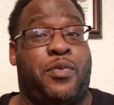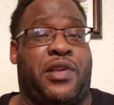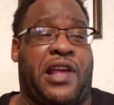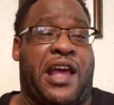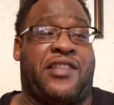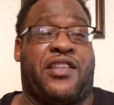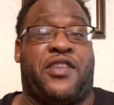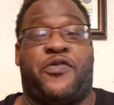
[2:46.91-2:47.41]

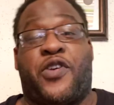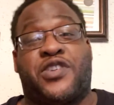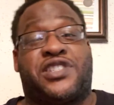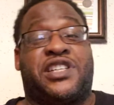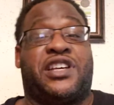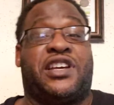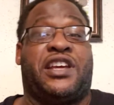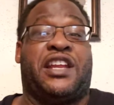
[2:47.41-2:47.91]
as adverse
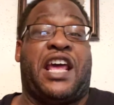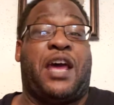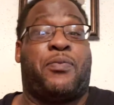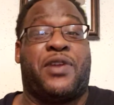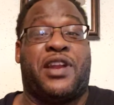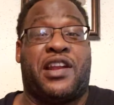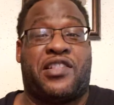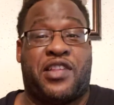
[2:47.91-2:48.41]
to it
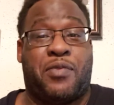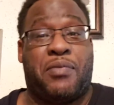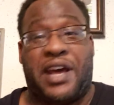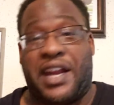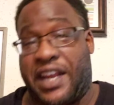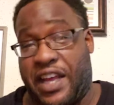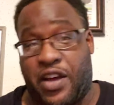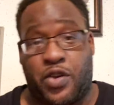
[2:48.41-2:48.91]
happening to
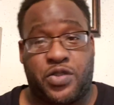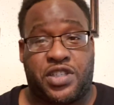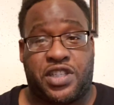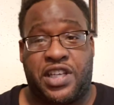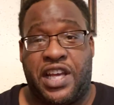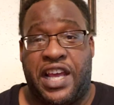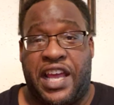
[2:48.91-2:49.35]
somebody else,